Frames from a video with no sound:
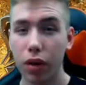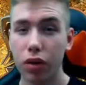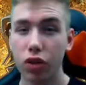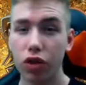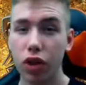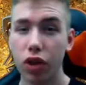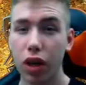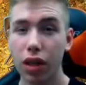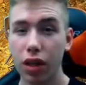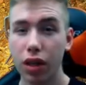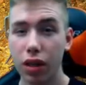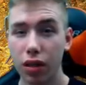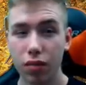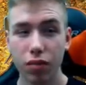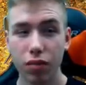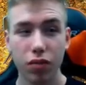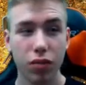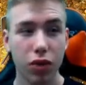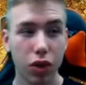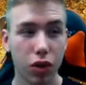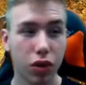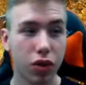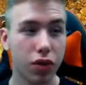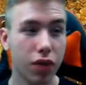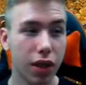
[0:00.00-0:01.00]
Giant.
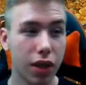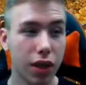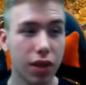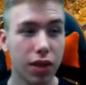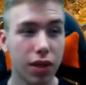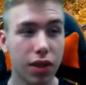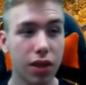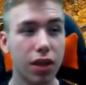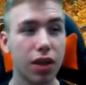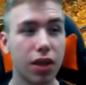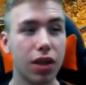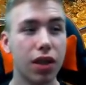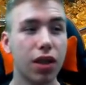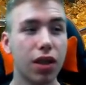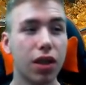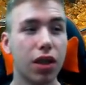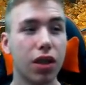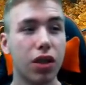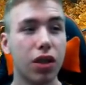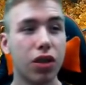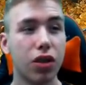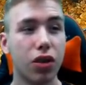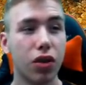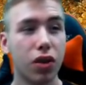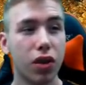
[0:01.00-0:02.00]
Goes face.
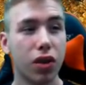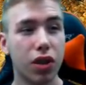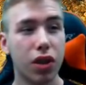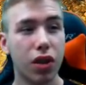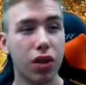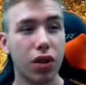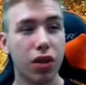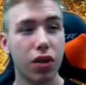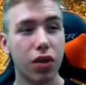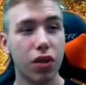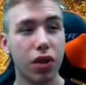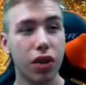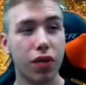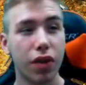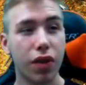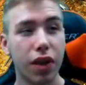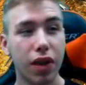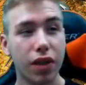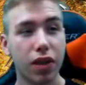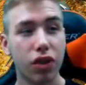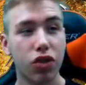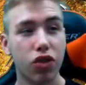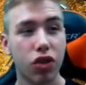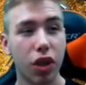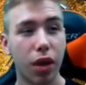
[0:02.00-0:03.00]
Points out, using
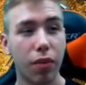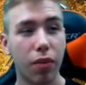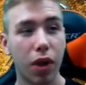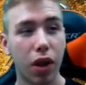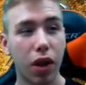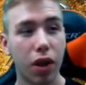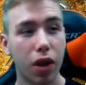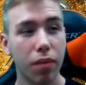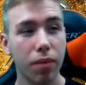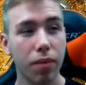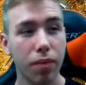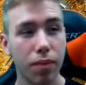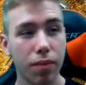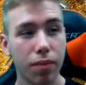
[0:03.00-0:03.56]
Face's Shambler on him.